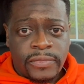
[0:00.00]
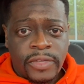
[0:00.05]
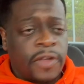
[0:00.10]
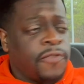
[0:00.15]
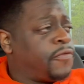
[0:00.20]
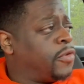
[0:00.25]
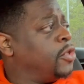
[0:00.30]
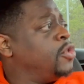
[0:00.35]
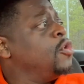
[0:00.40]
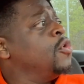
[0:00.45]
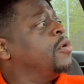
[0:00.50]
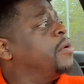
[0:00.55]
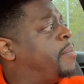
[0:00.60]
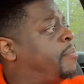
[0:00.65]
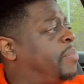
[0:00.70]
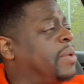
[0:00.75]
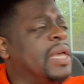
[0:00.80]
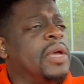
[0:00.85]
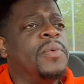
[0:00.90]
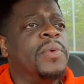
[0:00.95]
For you to
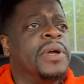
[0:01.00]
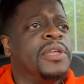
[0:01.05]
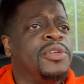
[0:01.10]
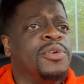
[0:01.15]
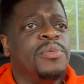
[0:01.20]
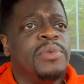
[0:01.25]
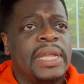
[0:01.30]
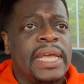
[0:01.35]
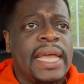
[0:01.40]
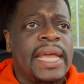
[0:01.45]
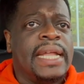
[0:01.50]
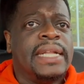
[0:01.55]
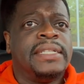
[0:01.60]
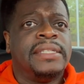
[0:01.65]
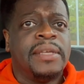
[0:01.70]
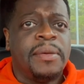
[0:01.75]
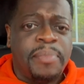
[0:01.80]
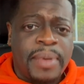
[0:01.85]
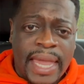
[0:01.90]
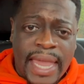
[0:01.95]
be where you need
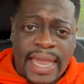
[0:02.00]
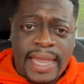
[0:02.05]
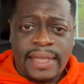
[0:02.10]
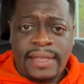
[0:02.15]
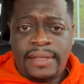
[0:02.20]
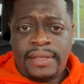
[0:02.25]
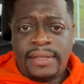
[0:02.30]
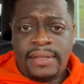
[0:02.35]
to be.